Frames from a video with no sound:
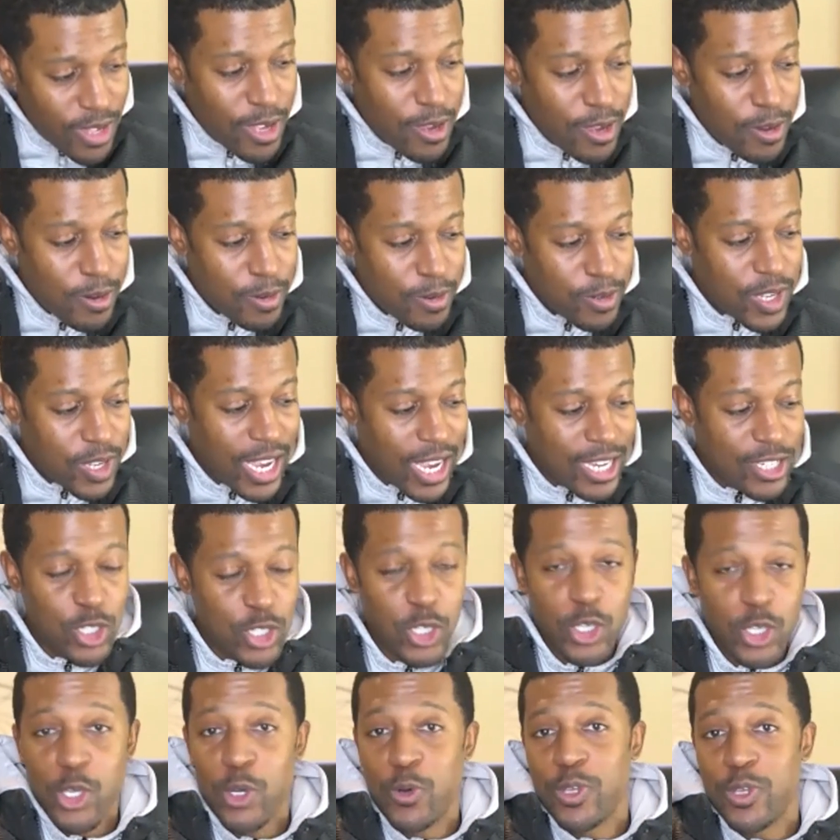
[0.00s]
Okay, so
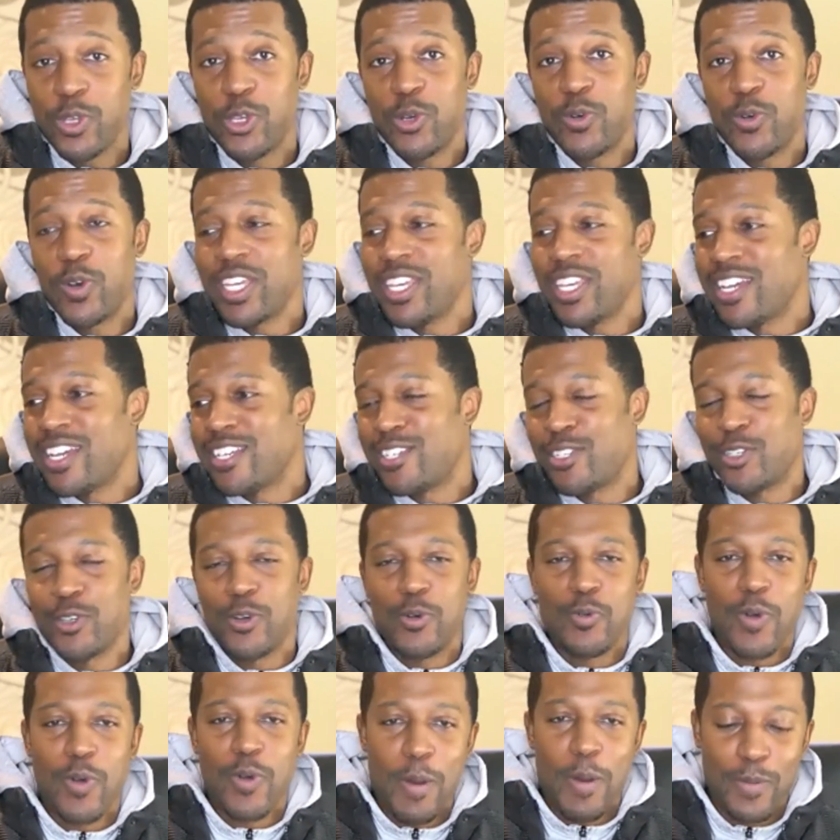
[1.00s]
you you in your Zoom
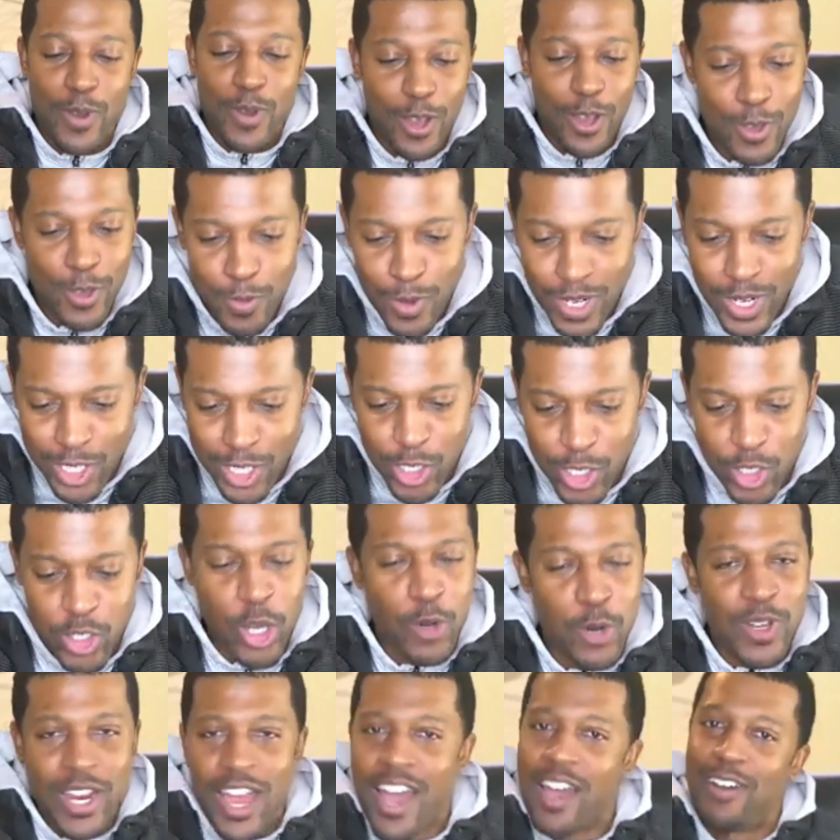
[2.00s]
webinar, you really showing
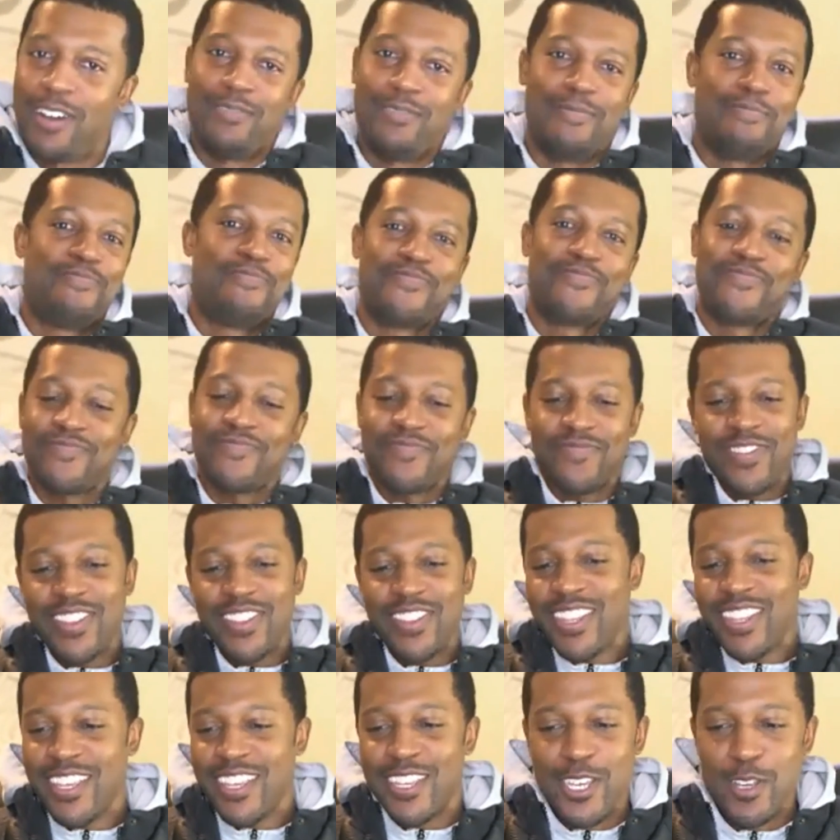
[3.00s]
out.
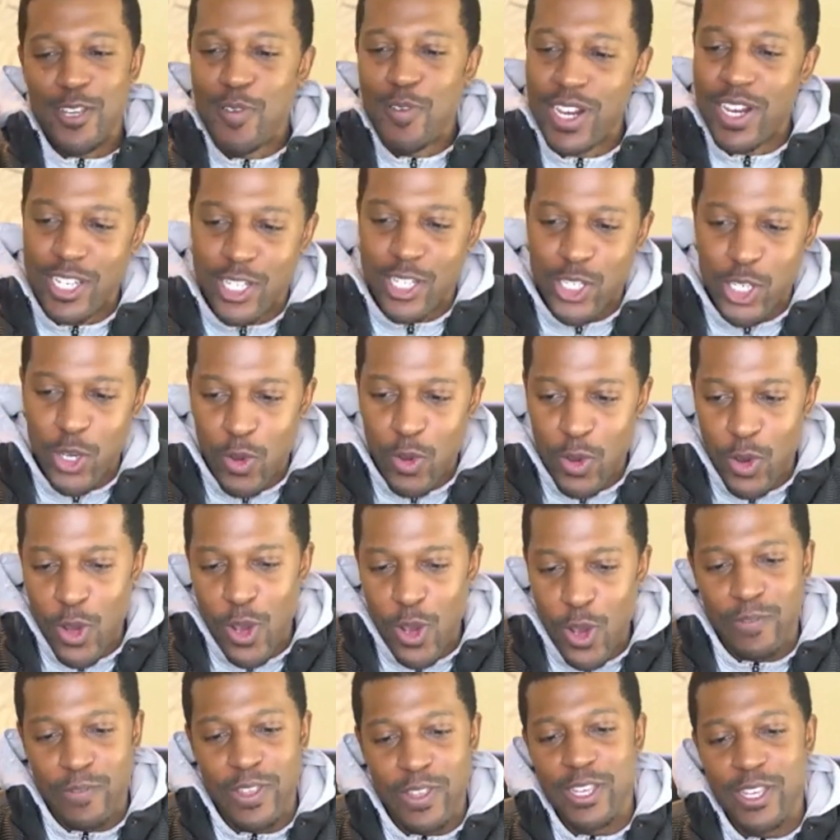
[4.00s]
You really showing off.
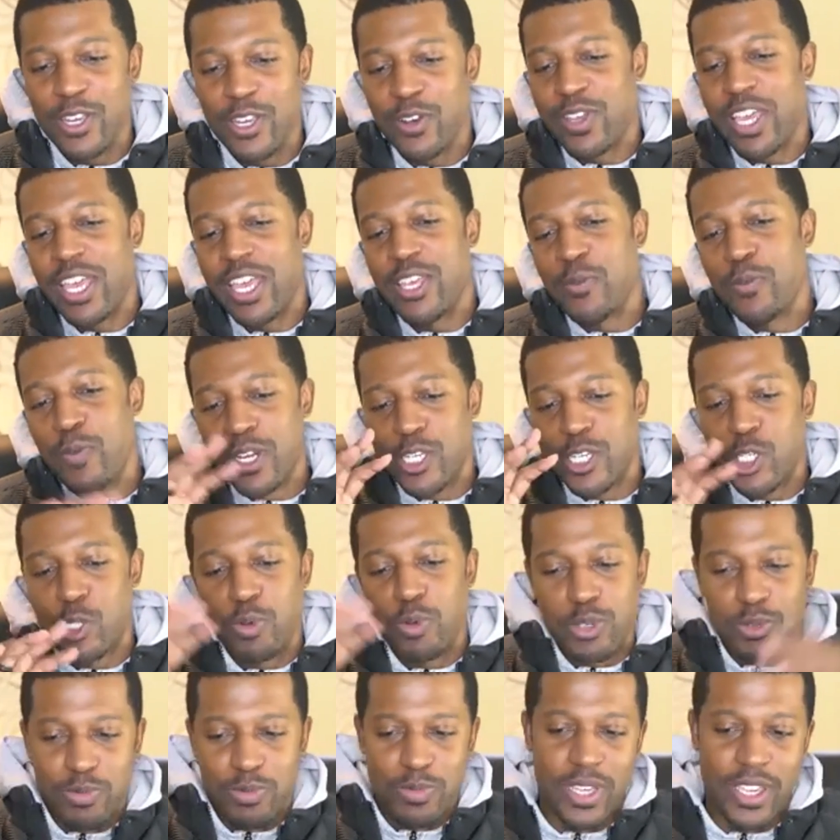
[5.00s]
Then okay, you want to switch
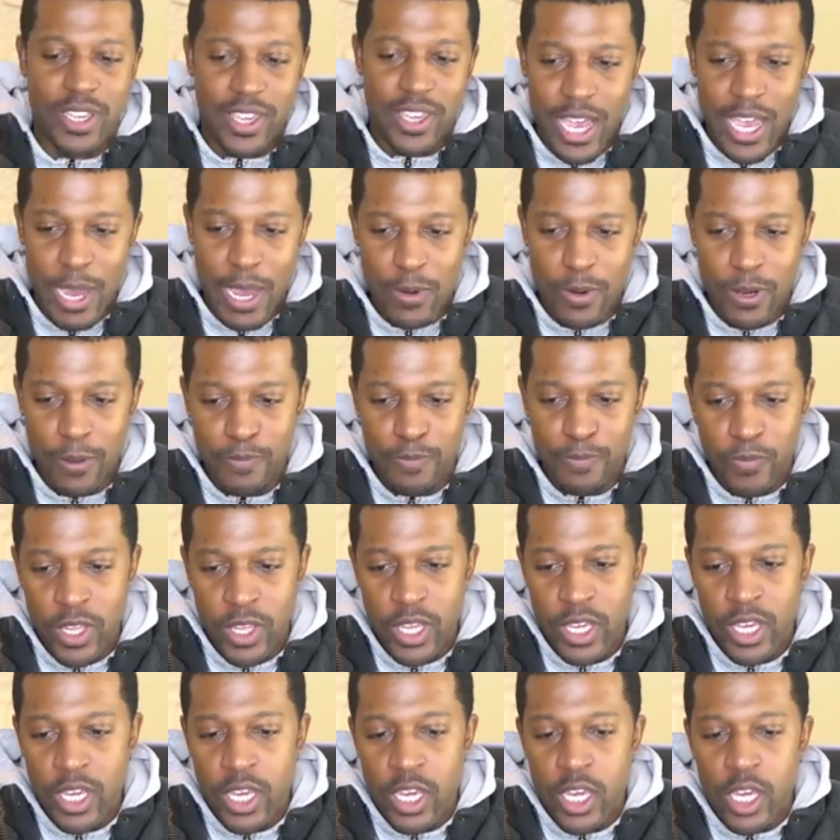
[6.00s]
from the camera,
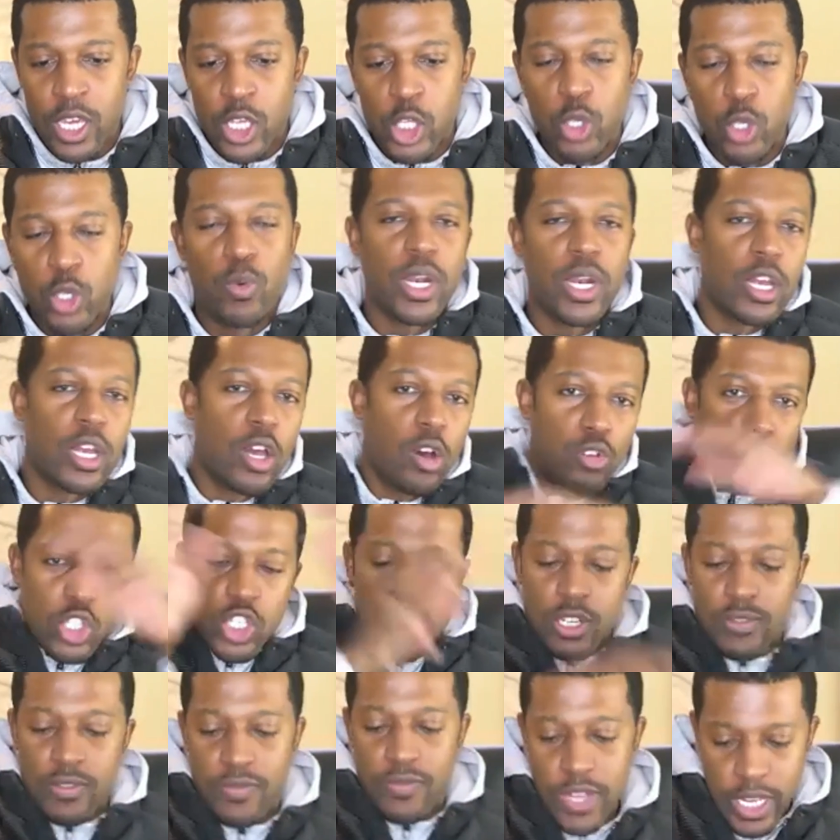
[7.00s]
you want to go to the
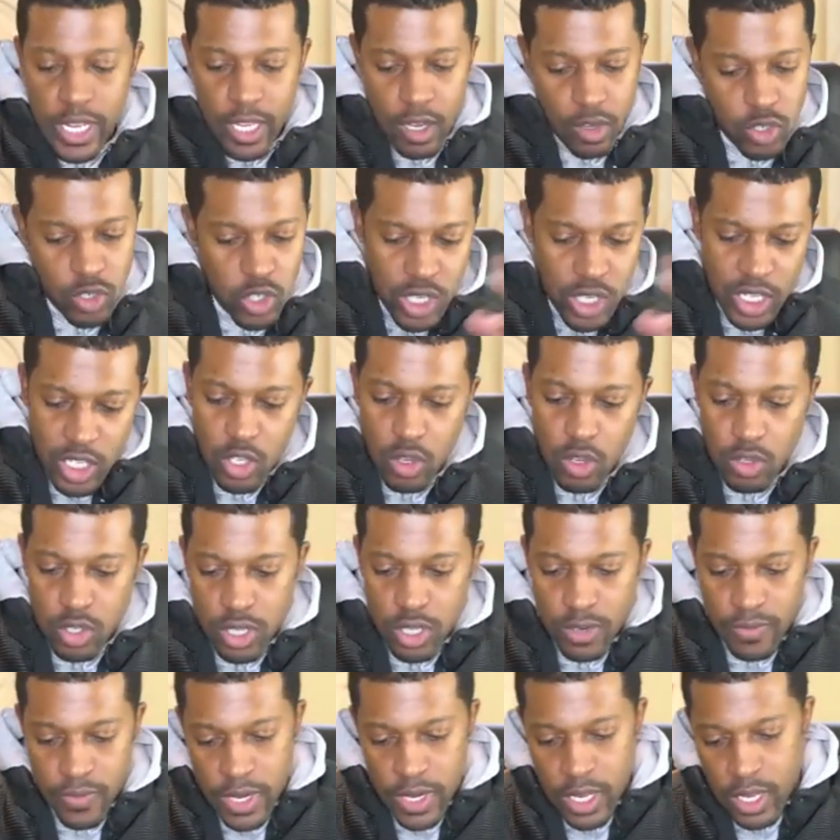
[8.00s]
video. So let's go to the
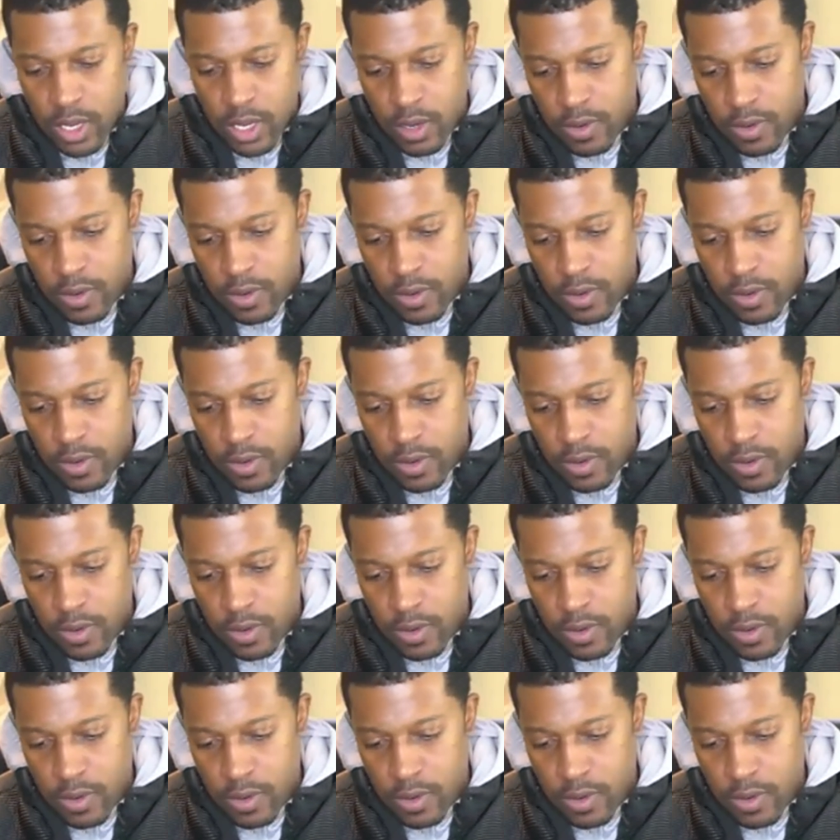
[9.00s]
video.